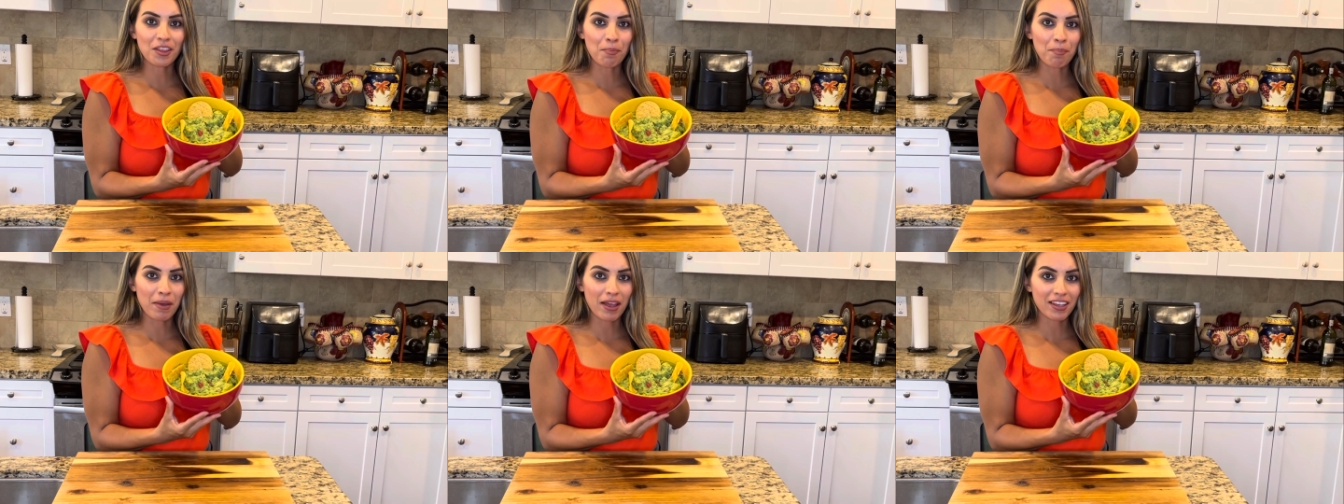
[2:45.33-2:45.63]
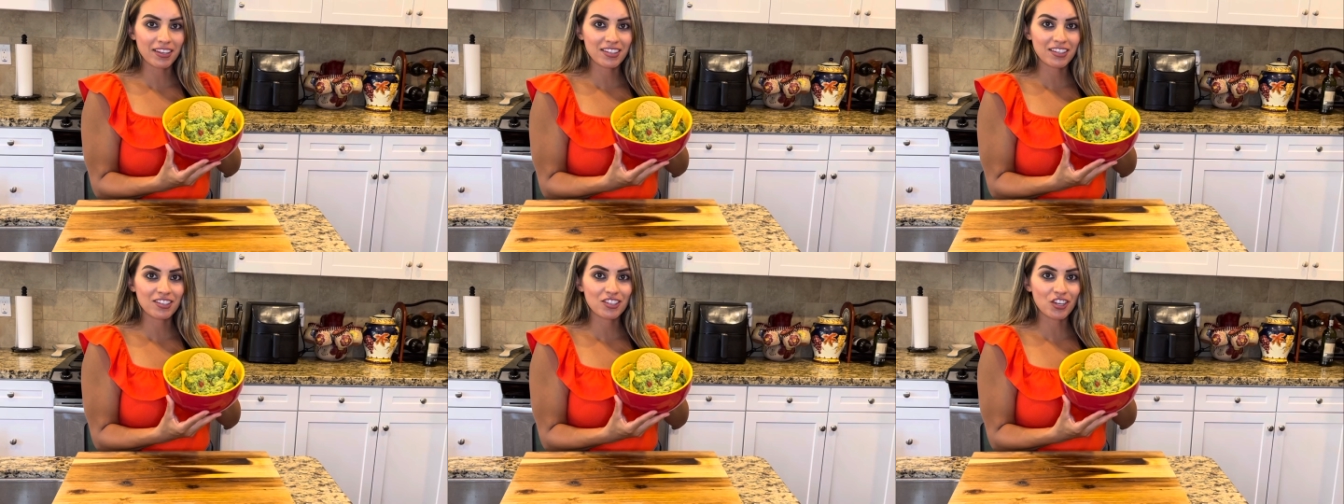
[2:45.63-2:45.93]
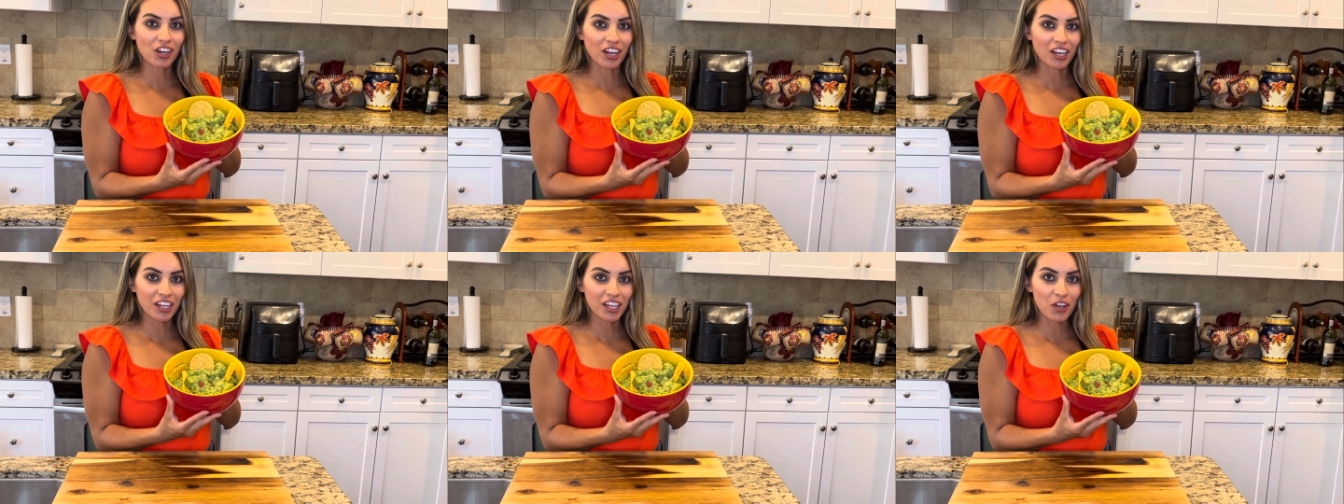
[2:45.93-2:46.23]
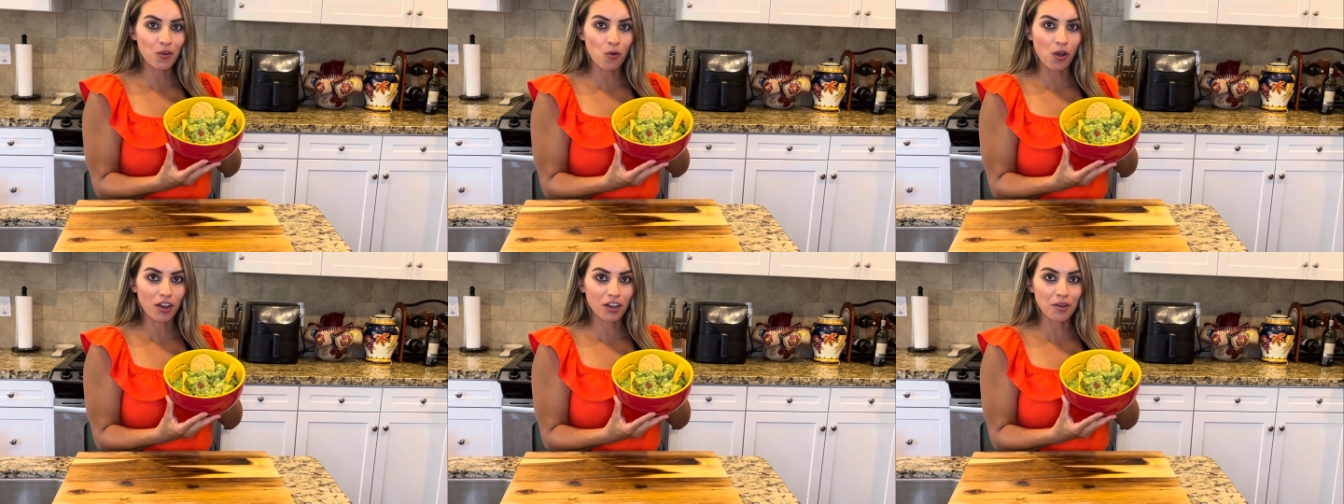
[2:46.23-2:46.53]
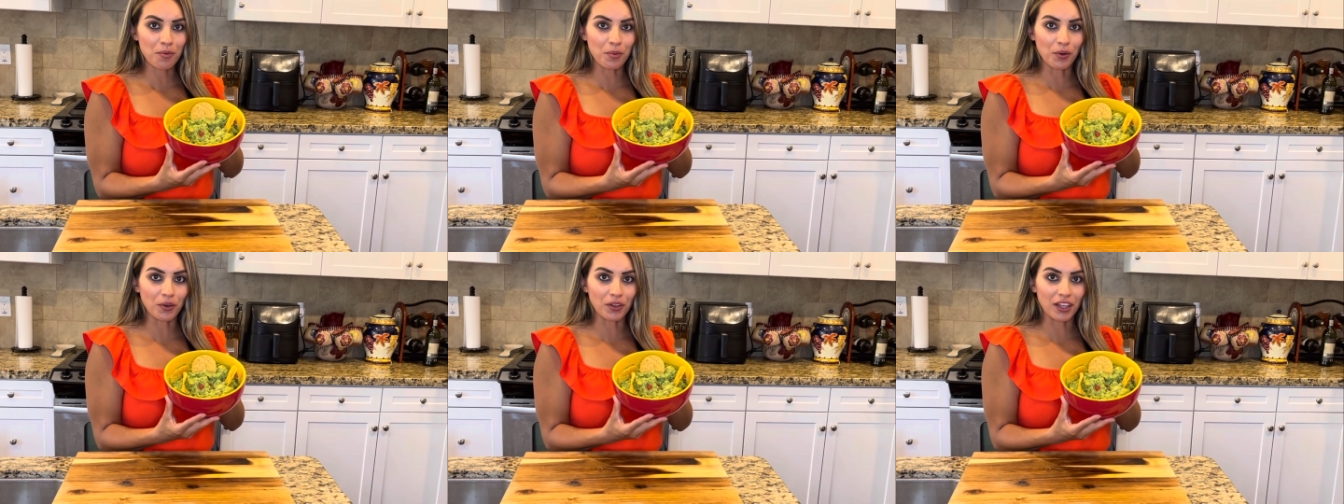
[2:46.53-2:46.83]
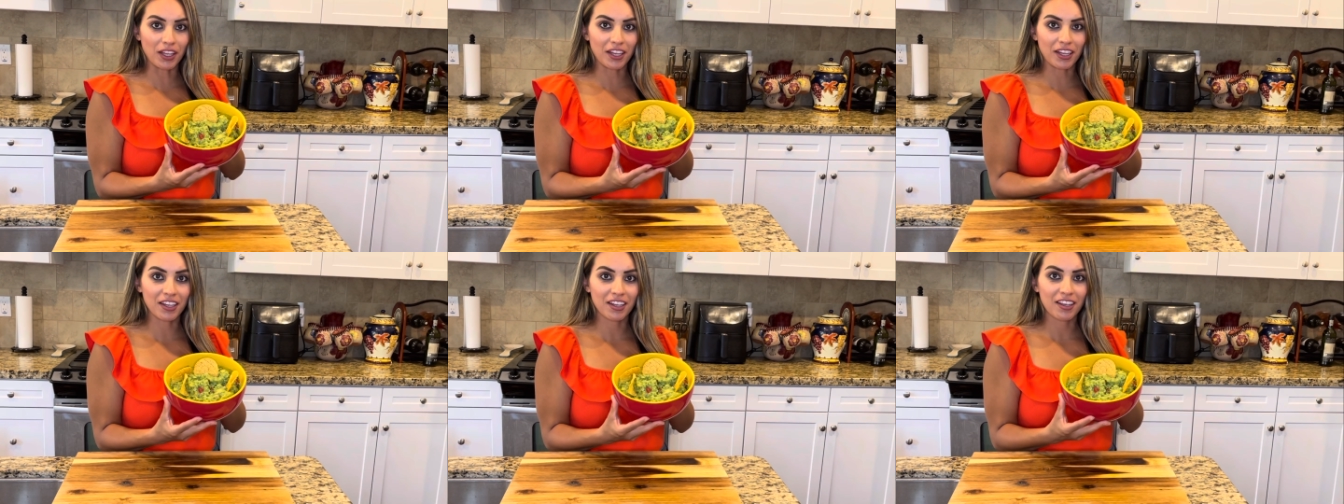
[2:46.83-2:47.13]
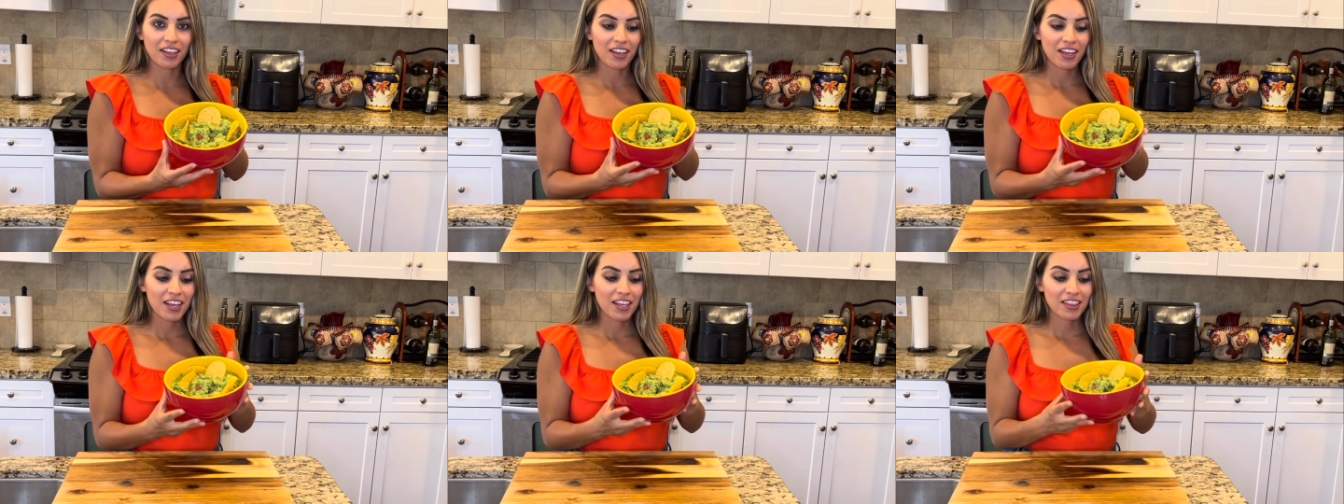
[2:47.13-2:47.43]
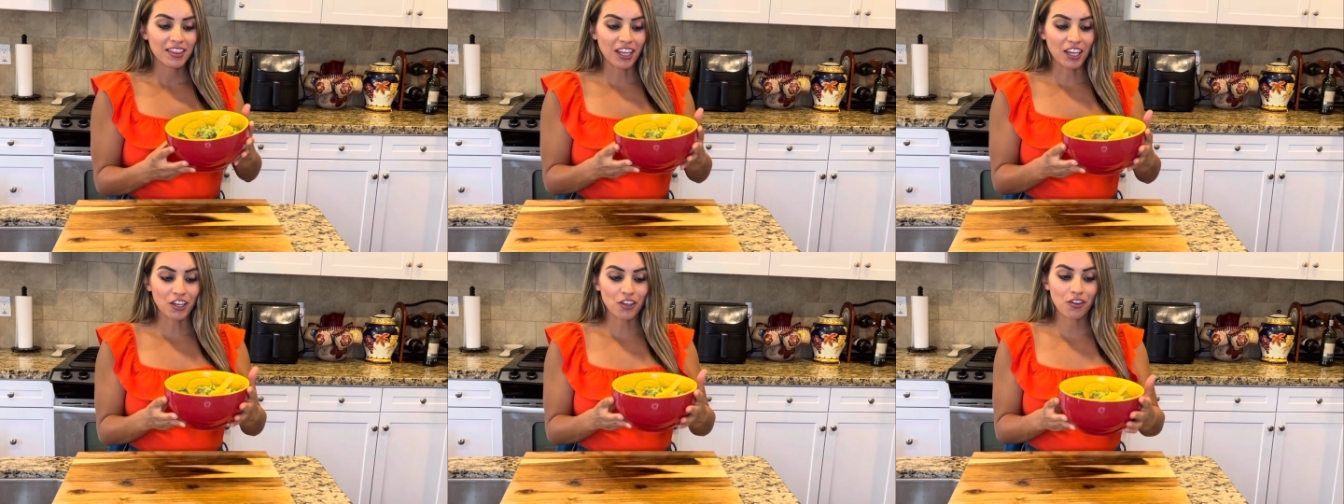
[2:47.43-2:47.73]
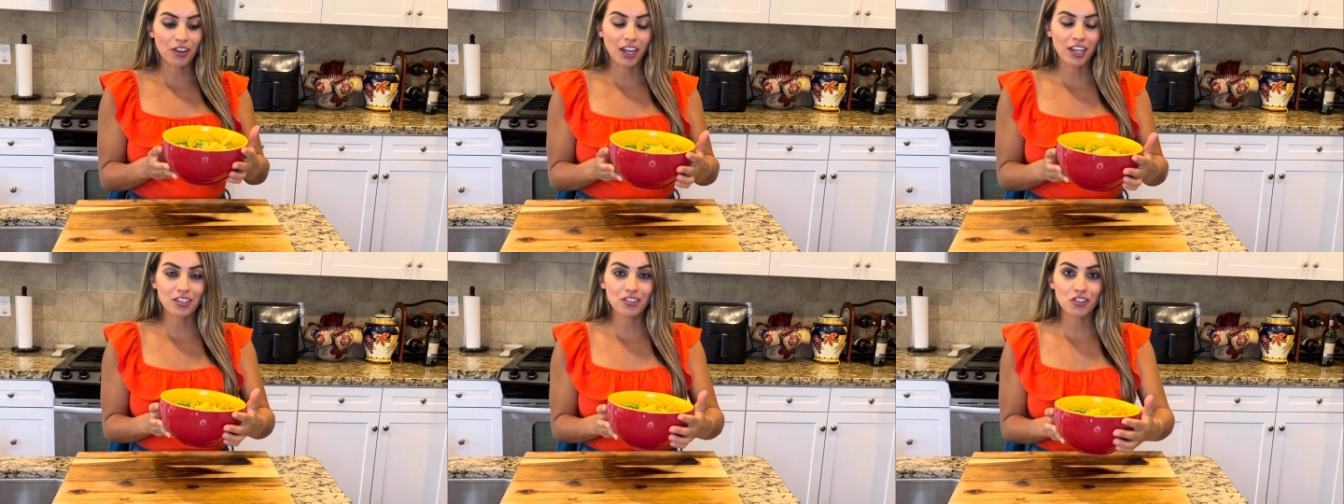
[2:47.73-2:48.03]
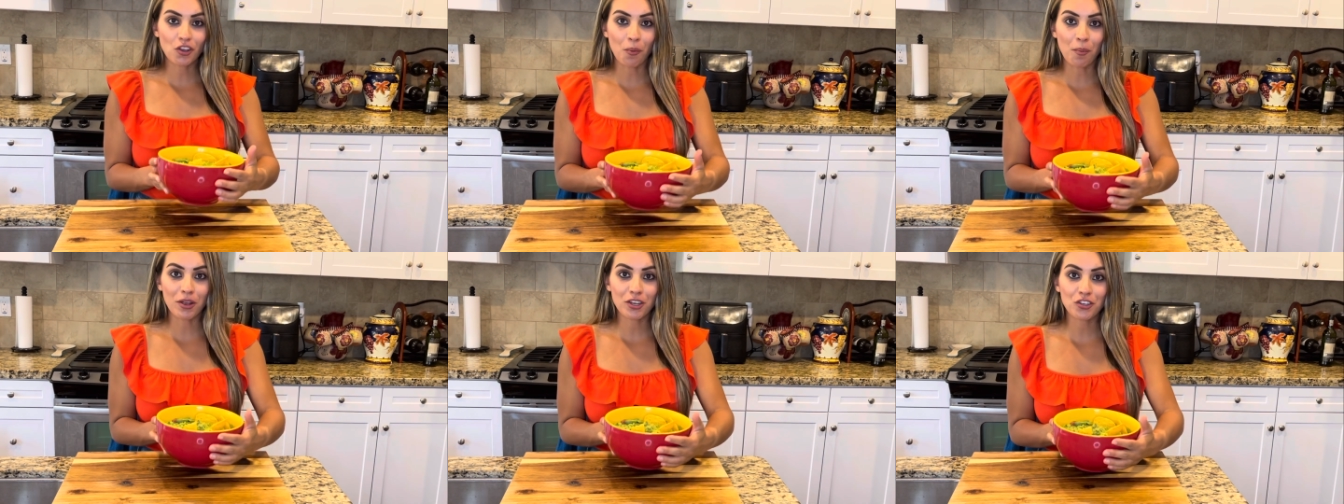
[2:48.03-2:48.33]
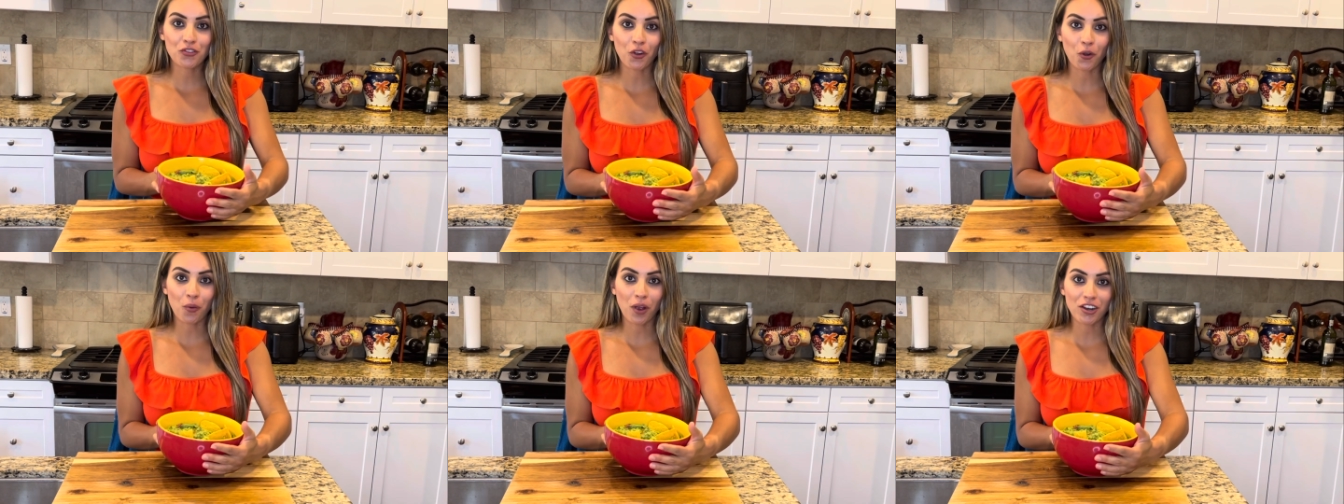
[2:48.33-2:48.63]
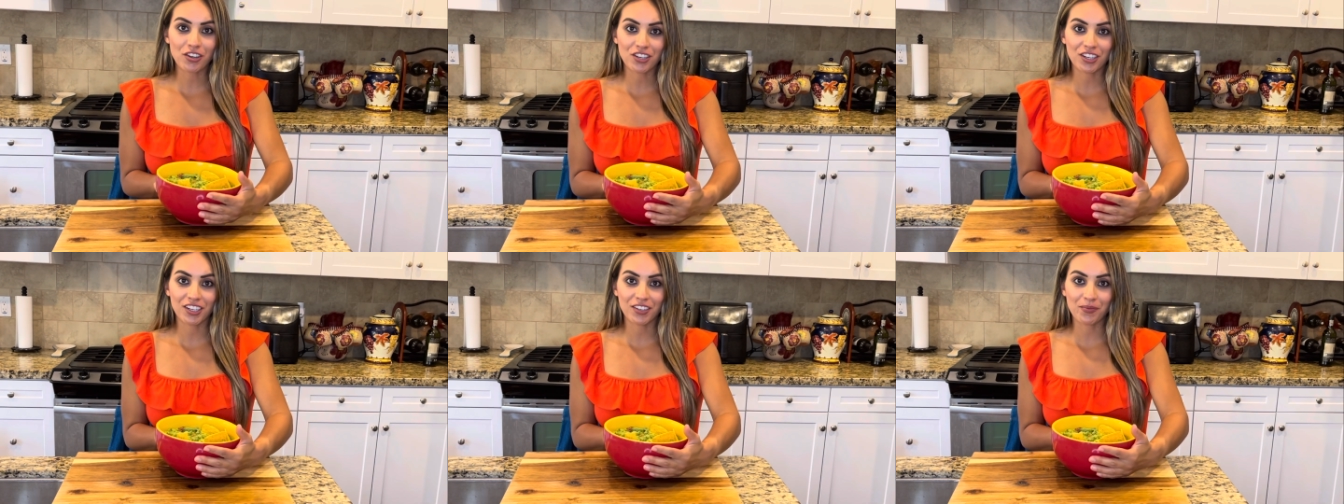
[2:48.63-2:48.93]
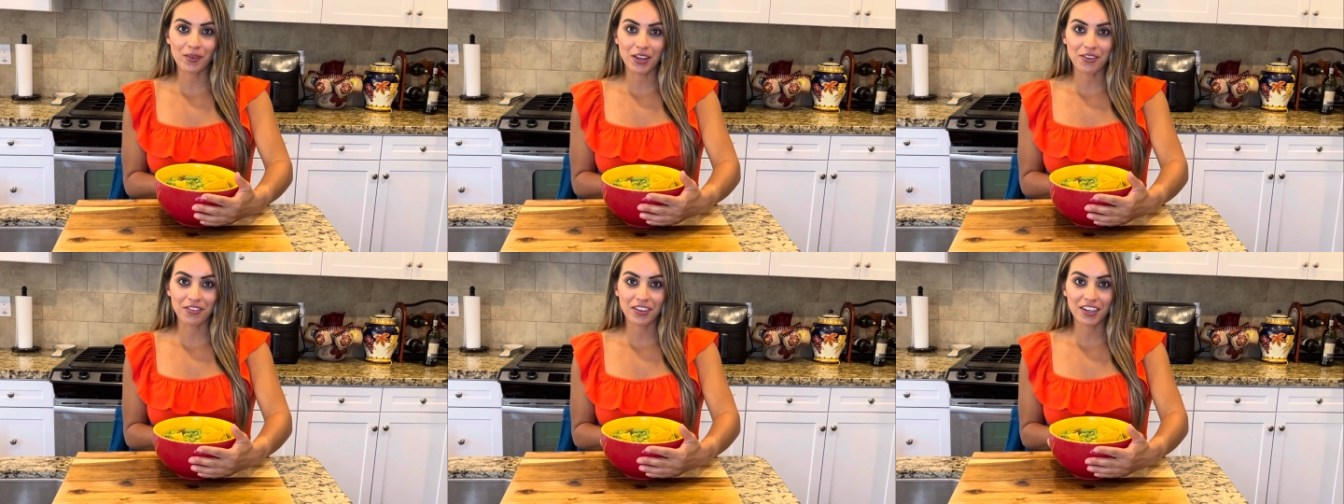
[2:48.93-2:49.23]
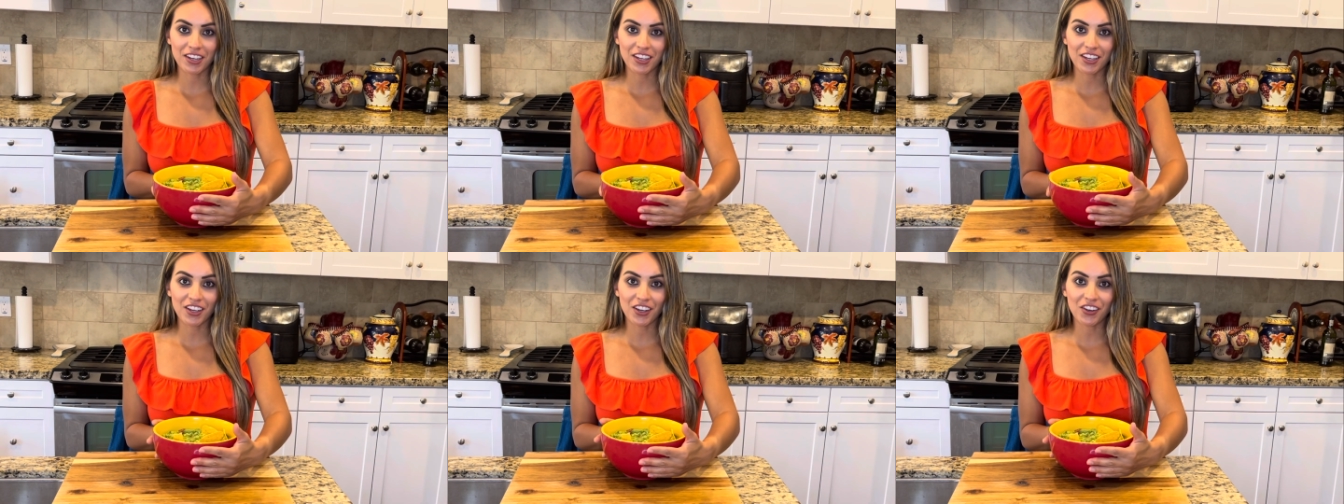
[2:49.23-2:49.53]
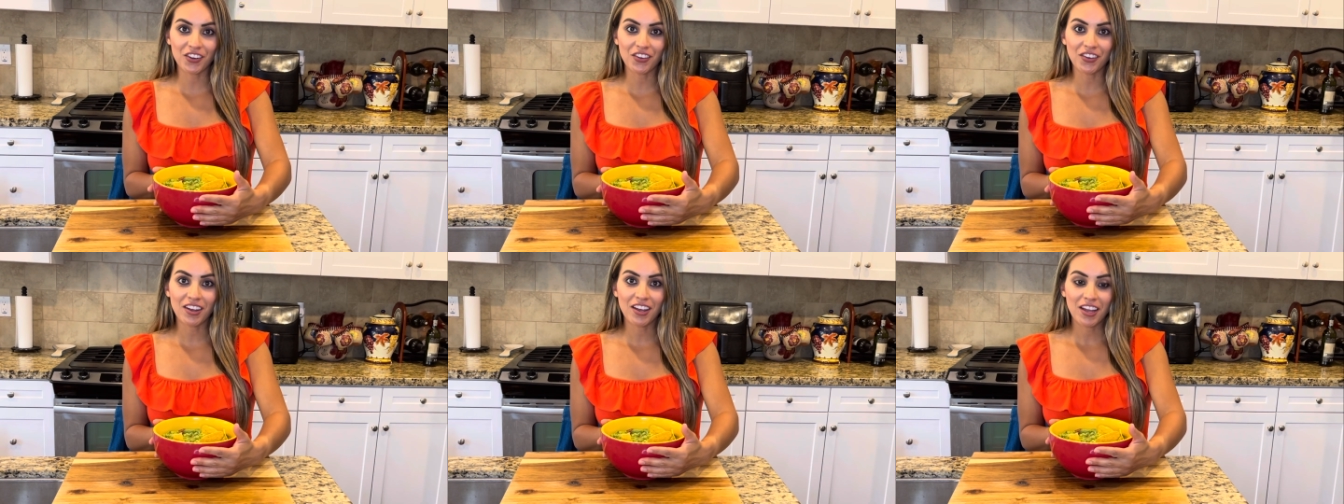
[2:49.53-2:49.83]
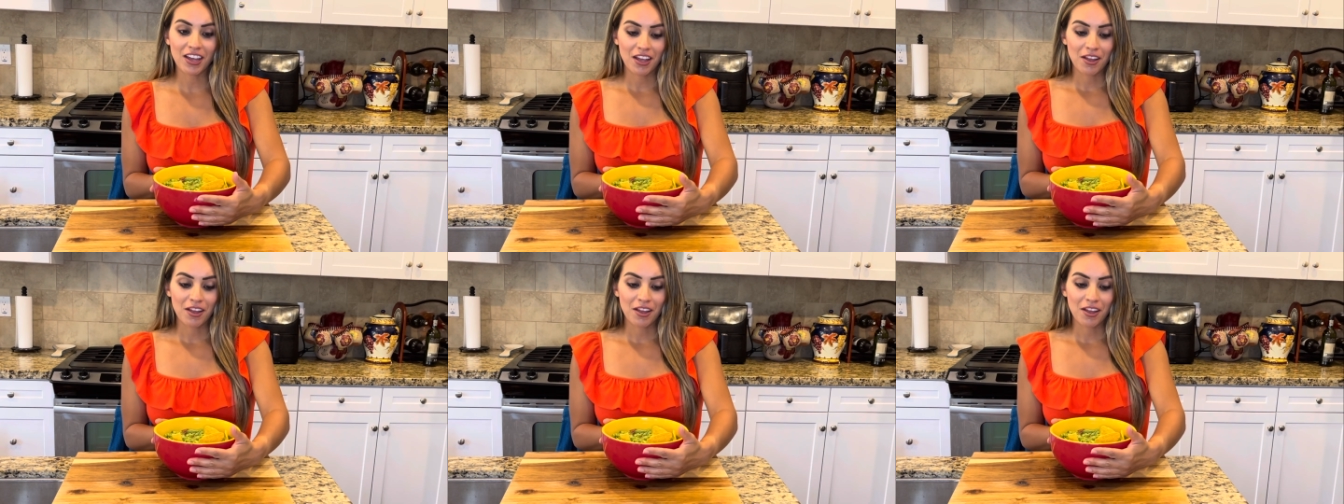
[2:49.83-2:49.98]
the best chunky guacamole. Thank you guys so much for watching my video.